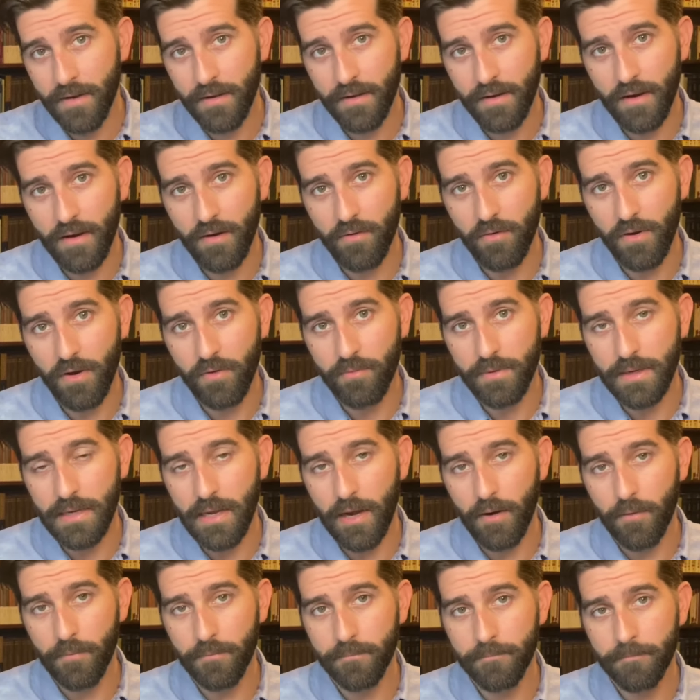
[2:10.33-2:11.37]
Here, here we
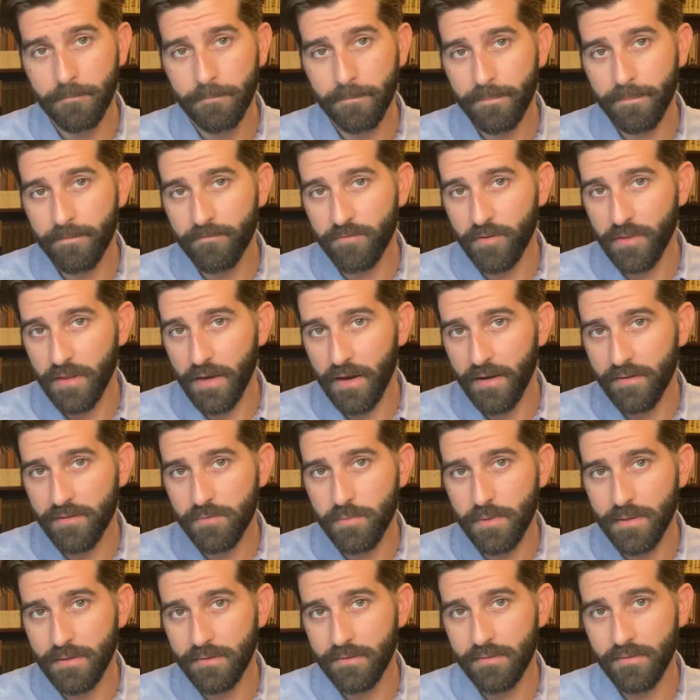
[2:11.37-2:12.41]
go. For the
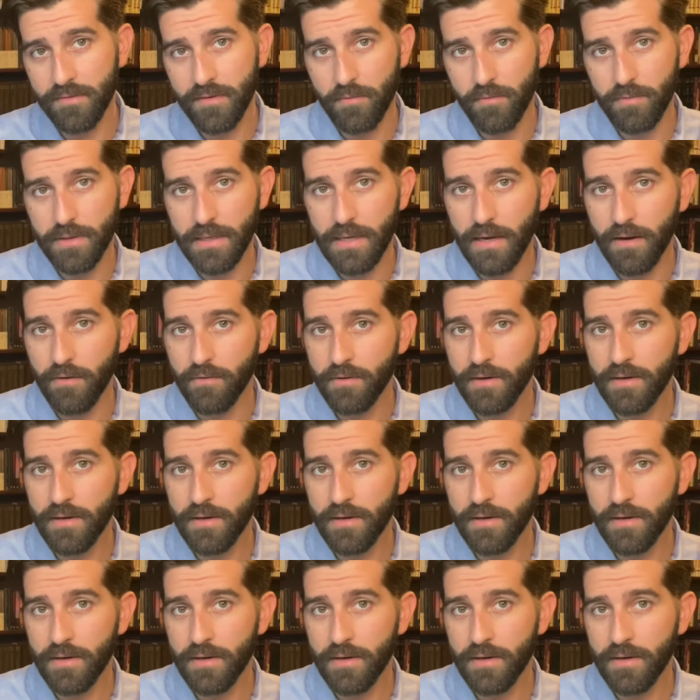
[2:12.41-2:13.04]
husband, there we go.